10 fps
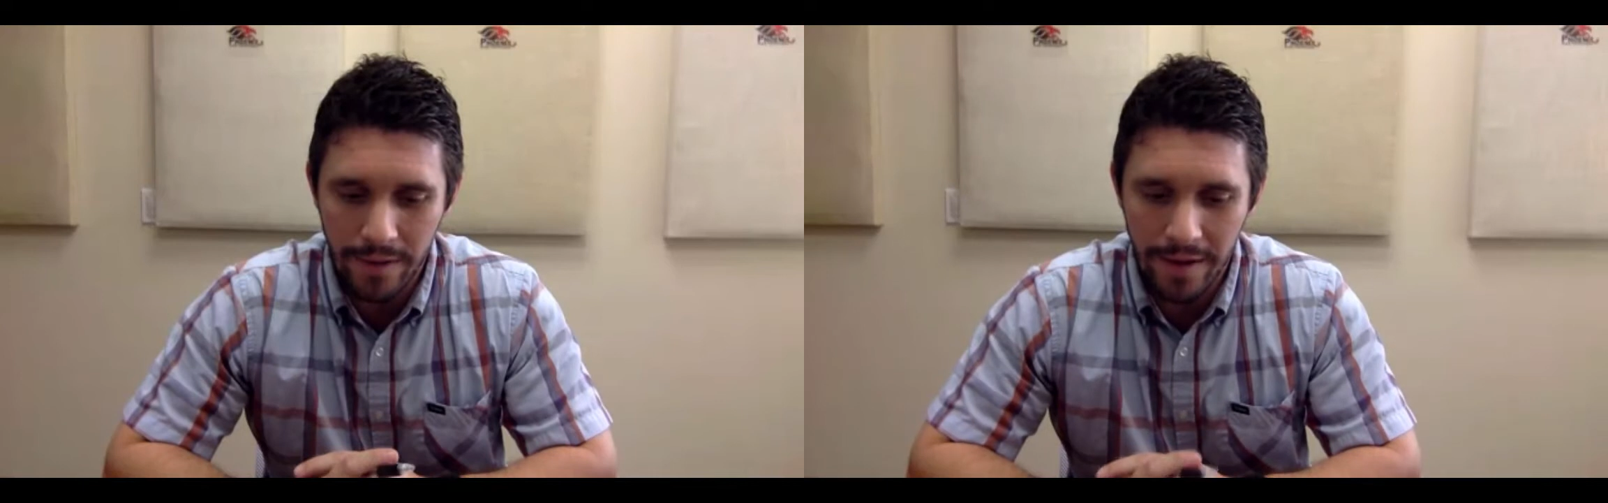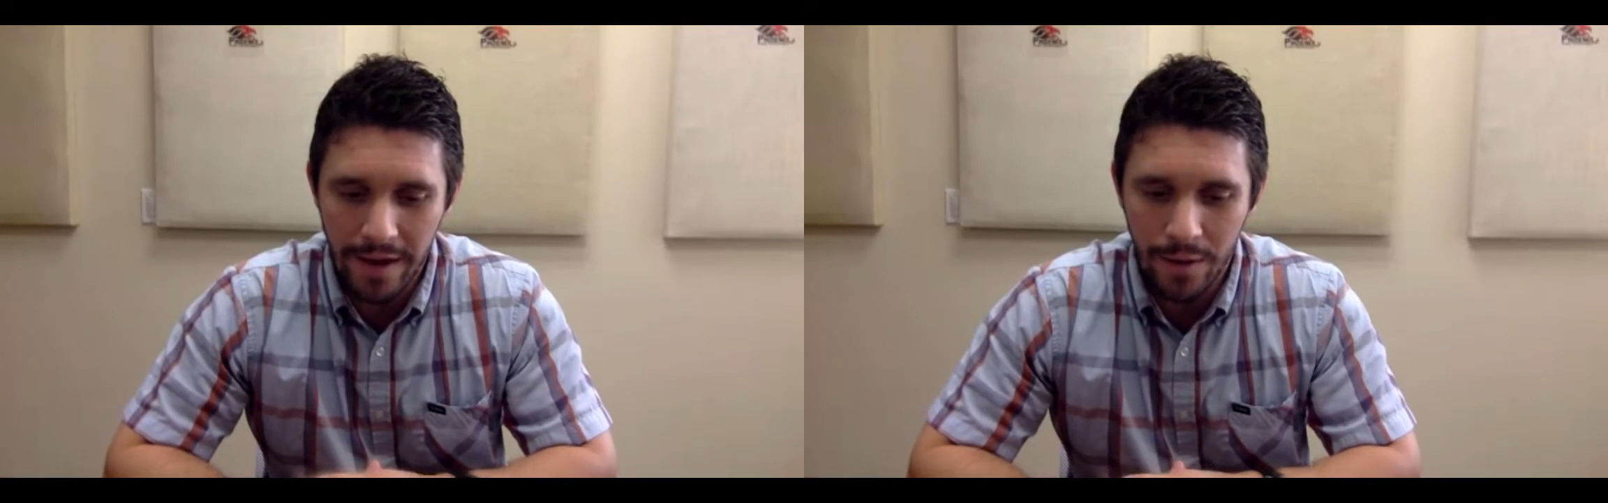
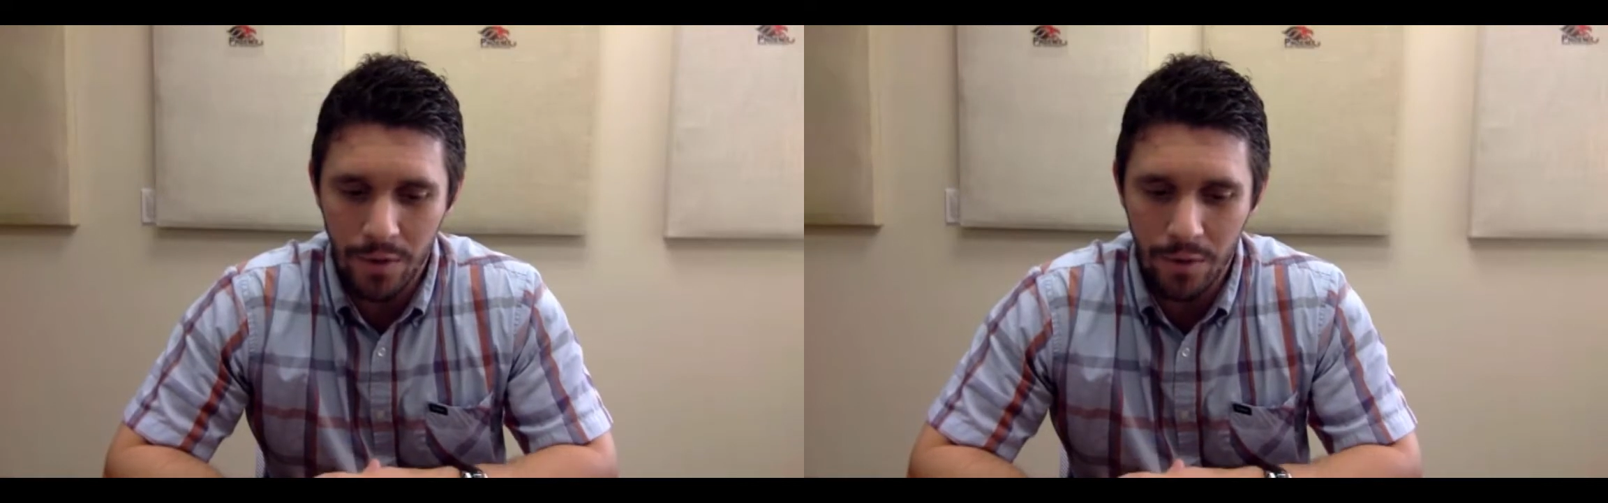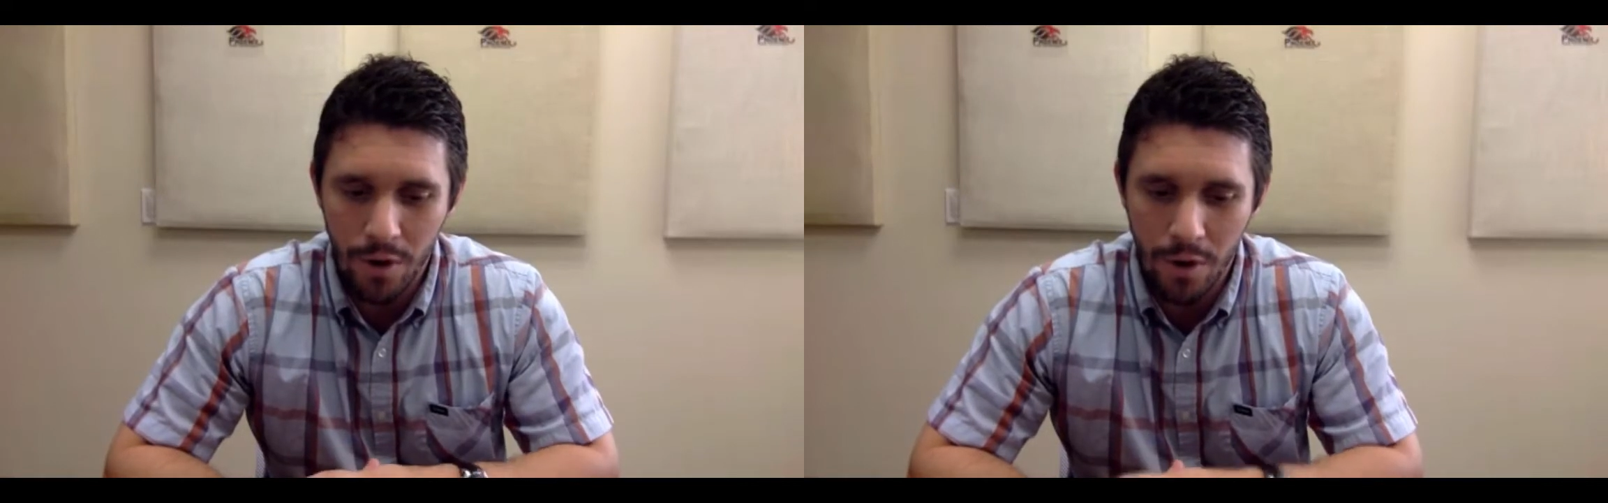I kind of
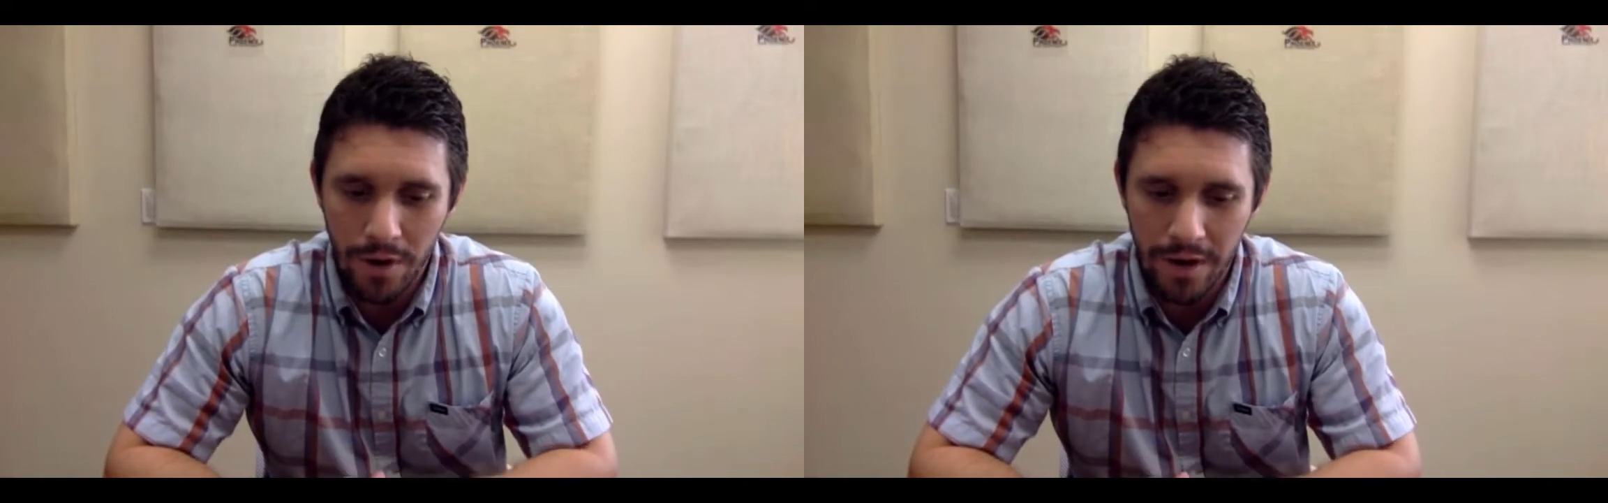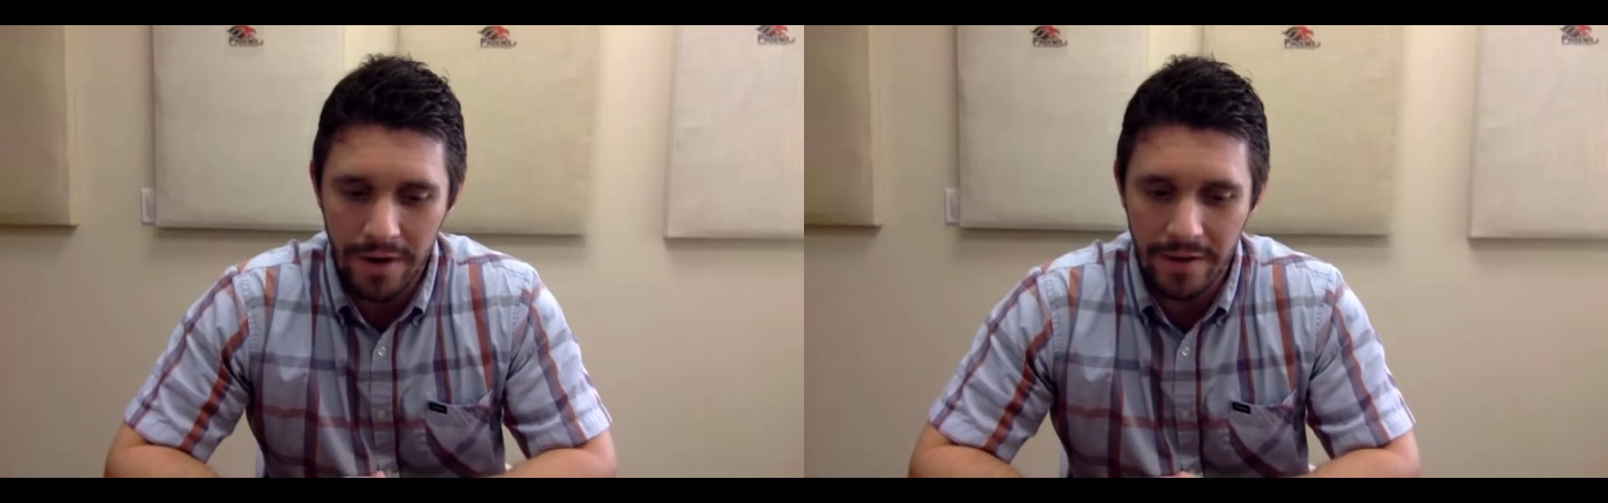went rogue,
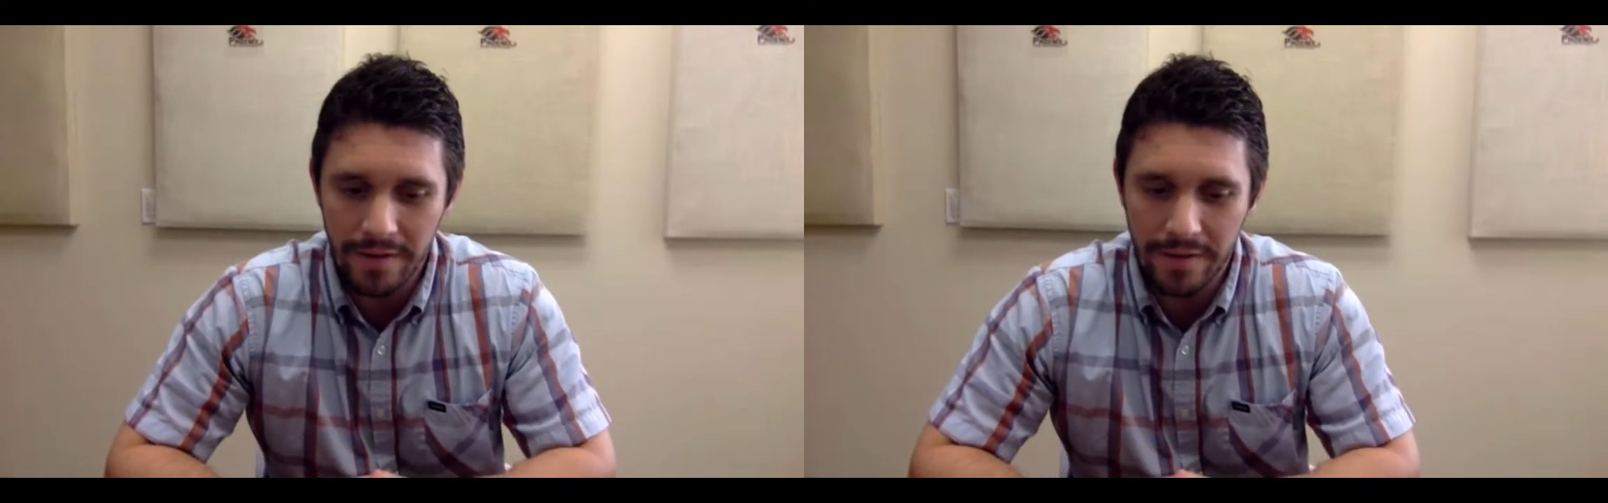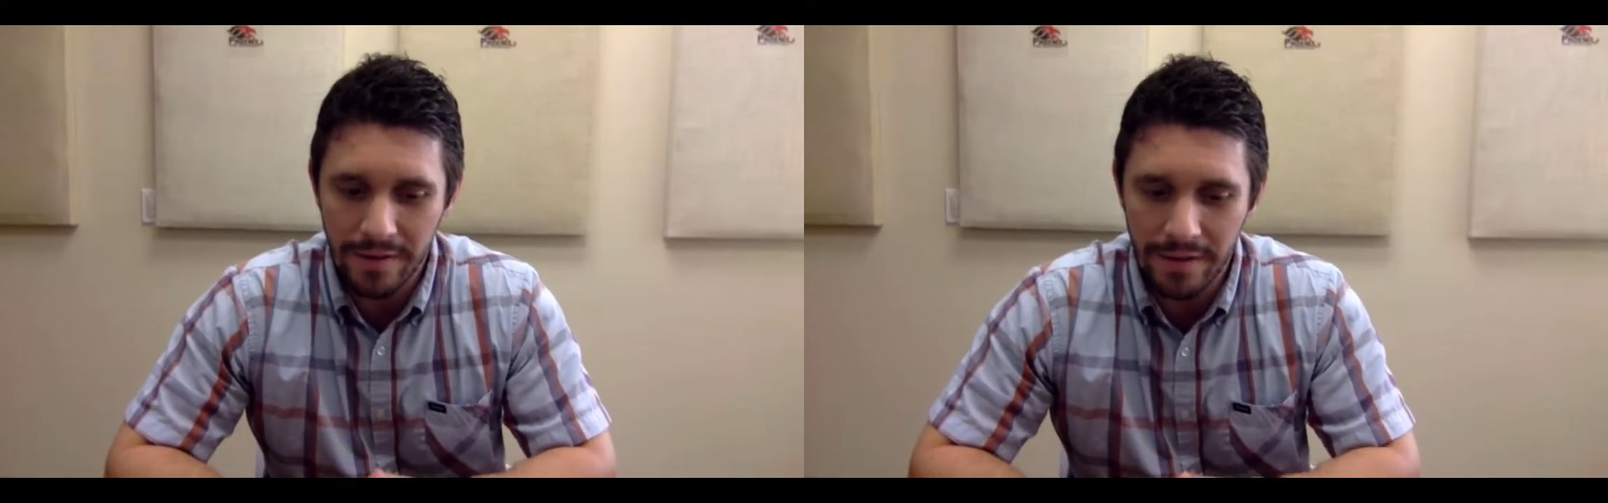and I didn't didn't